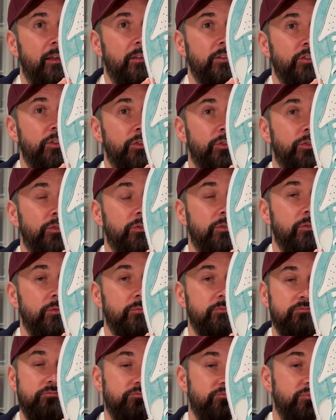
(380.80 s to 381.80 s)
just
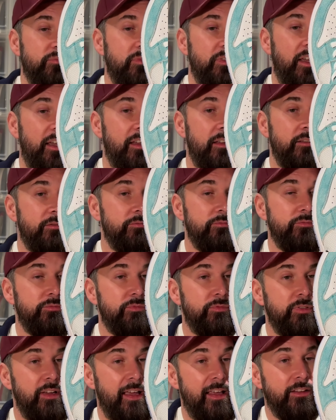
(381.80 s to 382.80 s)

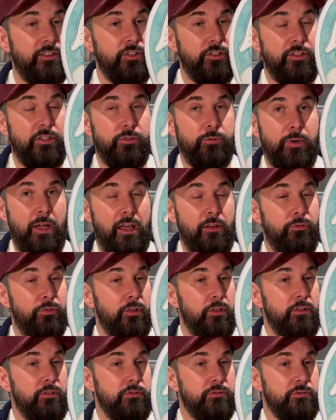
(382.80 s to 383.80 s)
entered the
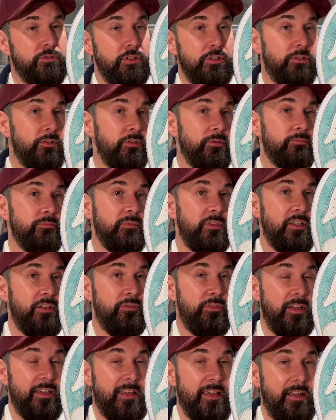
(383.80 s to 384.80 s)
raffle. Just
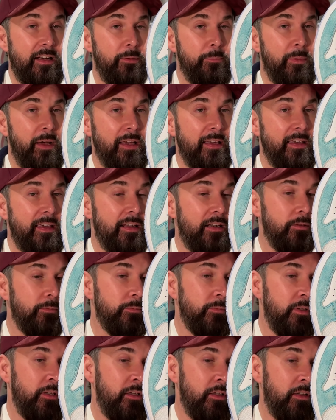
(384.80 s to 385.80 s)
if I get them, I get them,
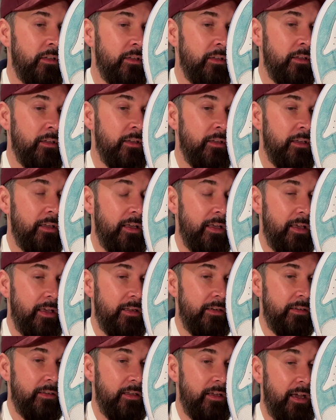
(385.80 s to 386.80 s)

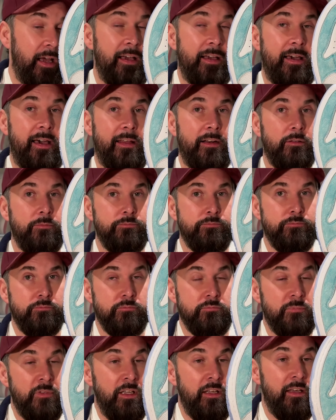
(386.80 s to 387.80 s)
and I got them.
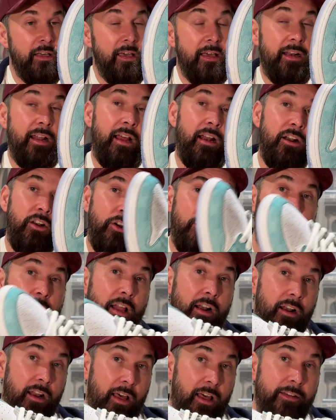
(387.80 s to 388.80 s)
And I learned
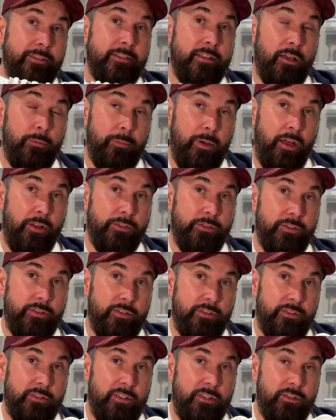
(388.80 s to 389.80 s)
a lot about
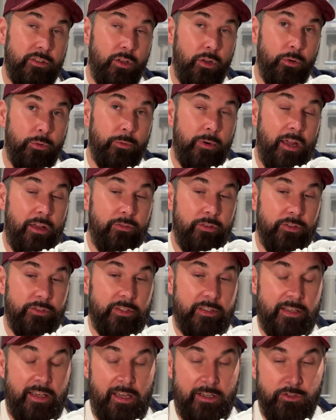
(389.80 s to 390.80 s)
this whole raffle
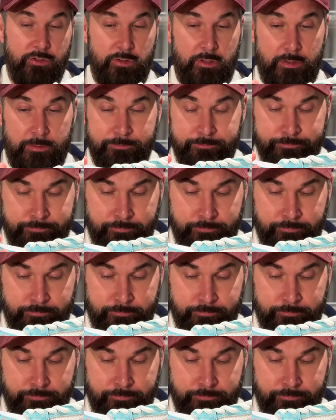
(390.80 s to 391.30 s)
thing. Actually,